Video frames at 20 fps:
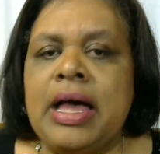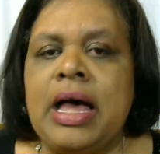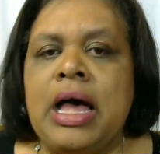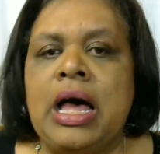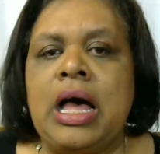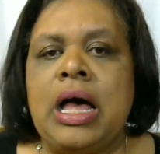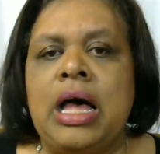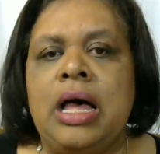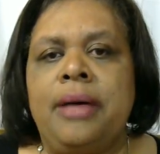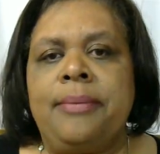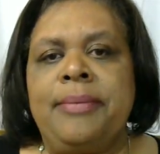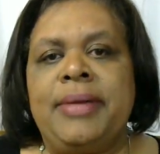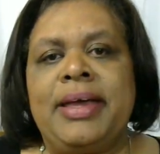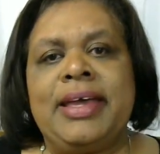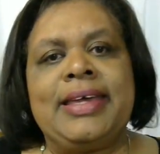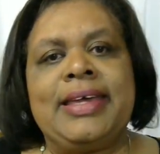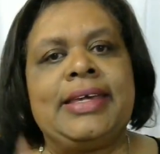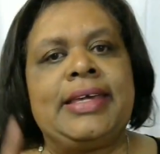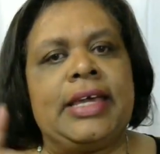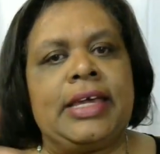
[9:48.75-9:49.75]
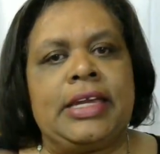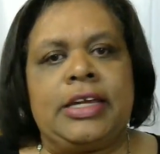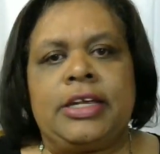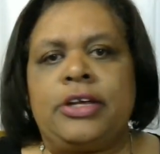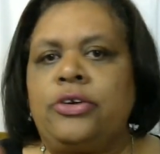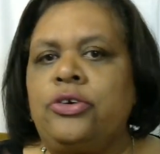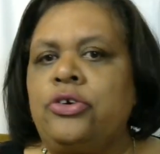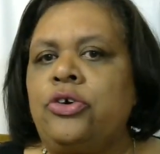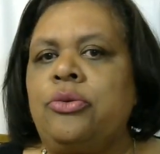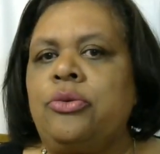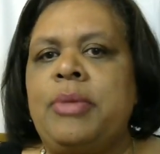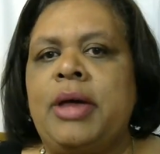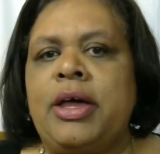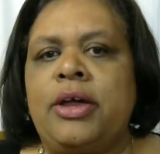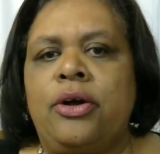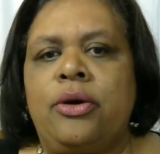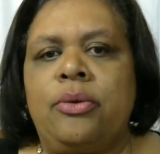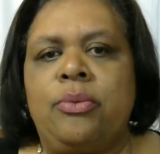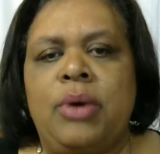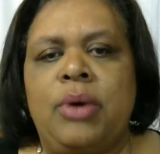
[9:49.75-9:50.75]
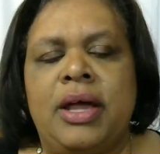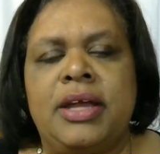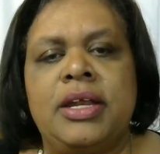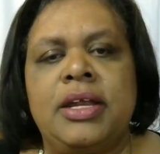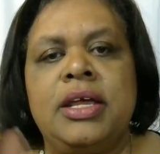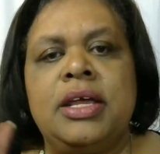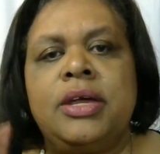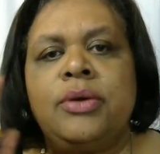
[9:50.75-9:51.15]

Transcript: Um, get here no matter what.